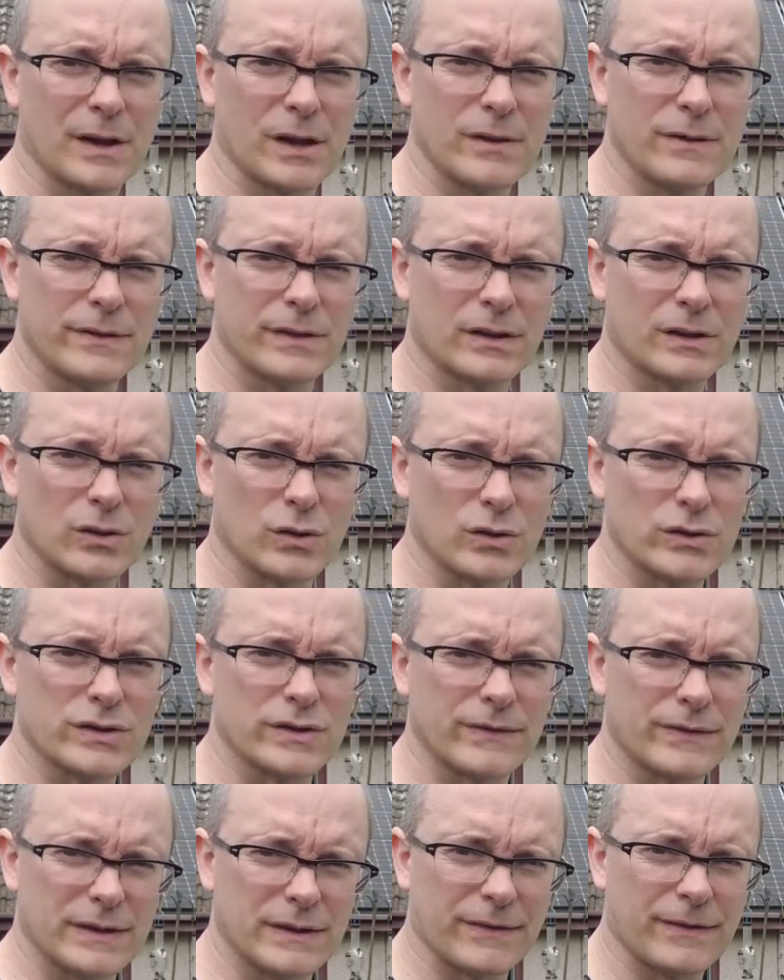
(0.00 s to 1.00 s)
over the
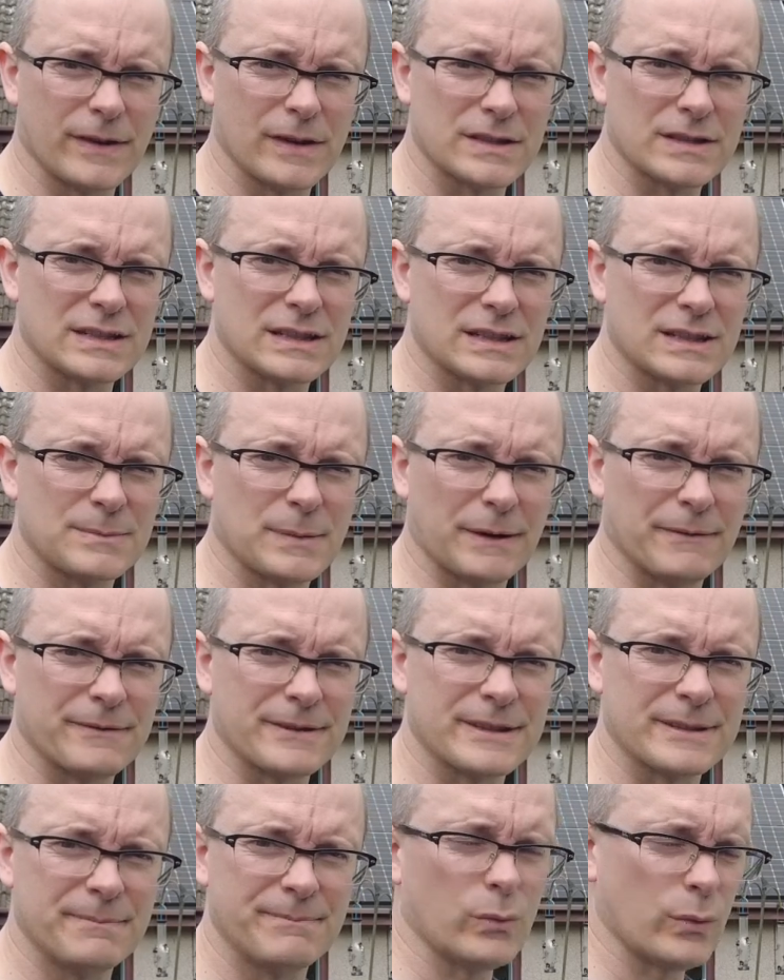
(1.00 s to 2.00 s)
course of the first six
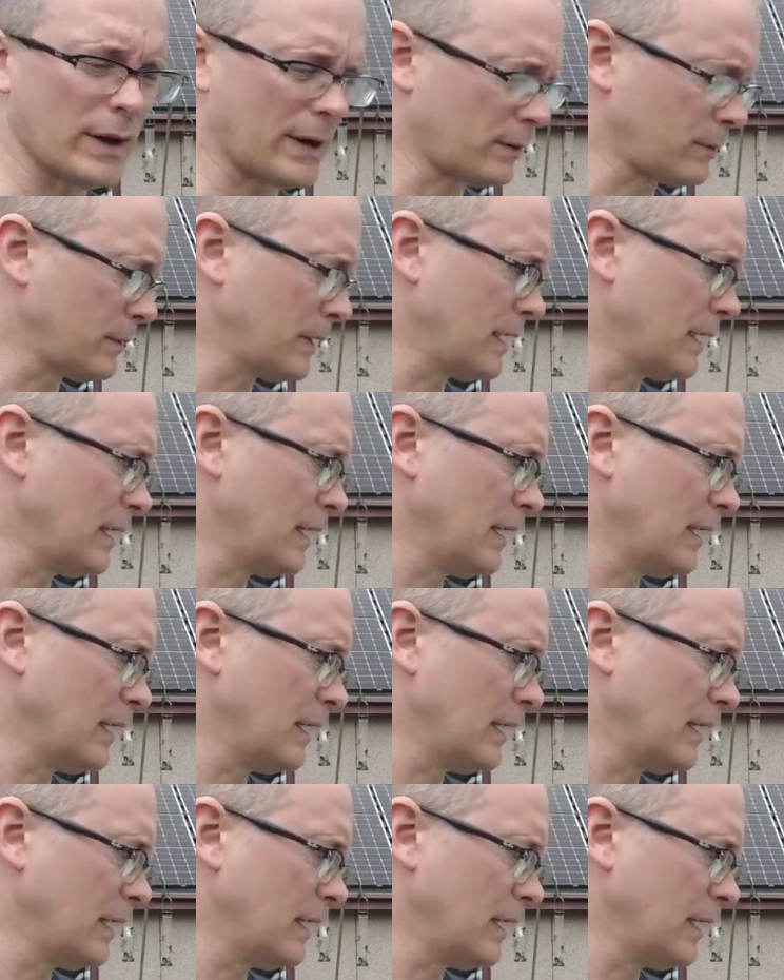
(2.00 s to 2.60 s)
months? Well,